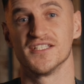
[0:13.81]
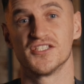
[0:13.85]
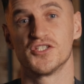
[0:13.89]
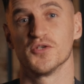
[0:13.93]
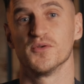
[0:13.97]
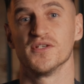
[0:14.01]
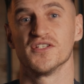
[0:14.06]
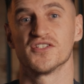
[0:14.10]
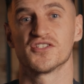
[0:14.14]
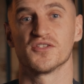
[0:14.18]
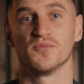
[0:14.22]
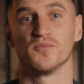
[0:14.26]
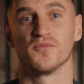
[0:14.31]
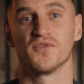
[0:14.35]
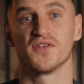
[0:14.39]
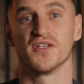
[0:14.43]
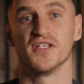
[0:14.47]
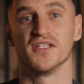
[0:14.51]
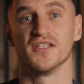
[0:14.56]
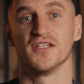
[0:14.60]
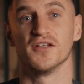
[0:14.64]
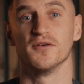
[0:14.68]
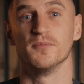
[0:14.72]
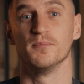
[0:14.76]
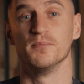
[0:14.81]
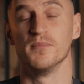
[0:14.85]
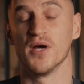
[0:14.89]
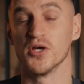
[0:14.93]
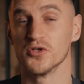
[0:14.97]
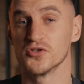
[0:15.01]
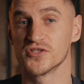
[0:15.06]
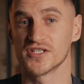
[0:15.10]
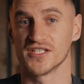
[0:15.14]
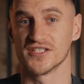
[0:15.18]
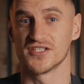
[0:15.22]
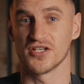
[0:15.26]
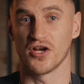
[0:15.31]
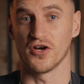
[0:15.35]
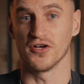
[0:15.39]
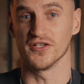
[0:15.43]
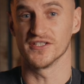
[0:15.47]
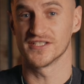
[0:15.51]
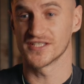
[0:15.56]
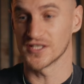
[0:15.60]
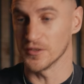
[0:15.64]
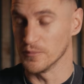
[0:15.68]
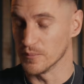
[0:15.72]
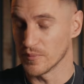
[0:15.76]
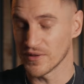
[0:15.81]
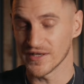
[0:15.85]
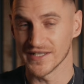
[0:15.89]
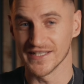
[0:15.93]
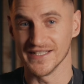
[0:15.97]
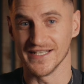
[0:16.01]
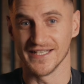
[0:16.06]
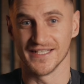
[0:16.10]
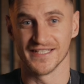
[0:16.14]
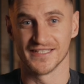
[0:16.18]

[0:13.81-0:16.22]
he's doing something that most guitarists completely